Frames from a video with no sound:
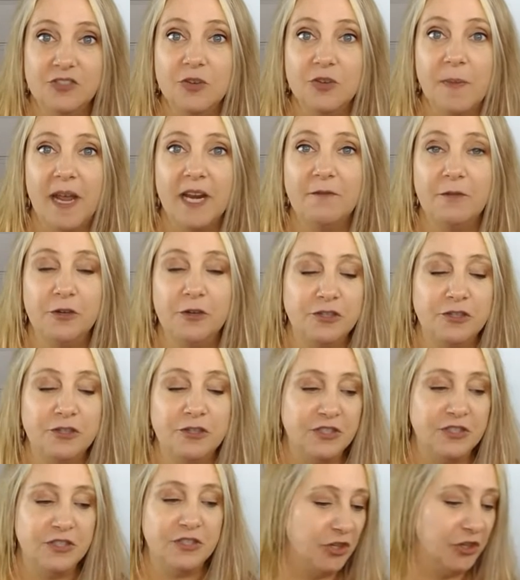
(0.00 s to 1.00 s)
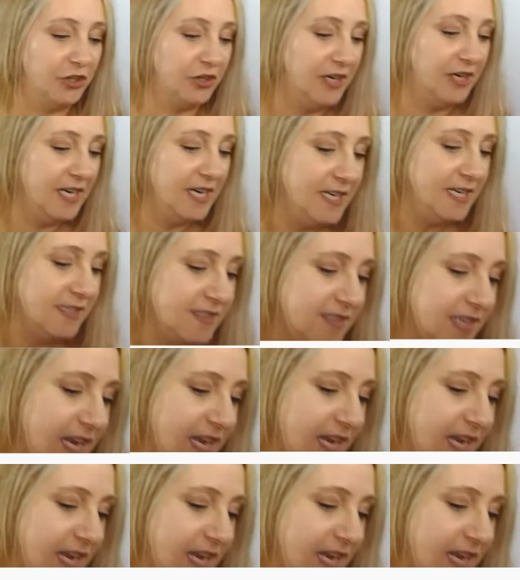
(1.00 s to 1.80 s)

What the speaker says: You might have heard your teacher say